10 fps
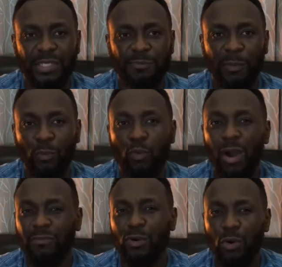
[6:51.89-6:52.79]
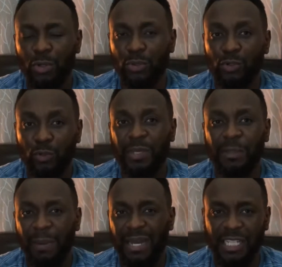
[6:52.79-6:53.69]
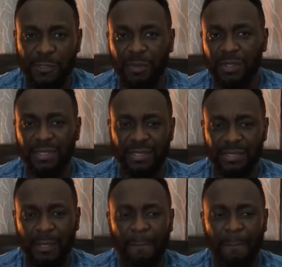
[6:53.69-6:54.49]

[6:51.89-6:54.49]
people who haven't gone through too many bad experiences.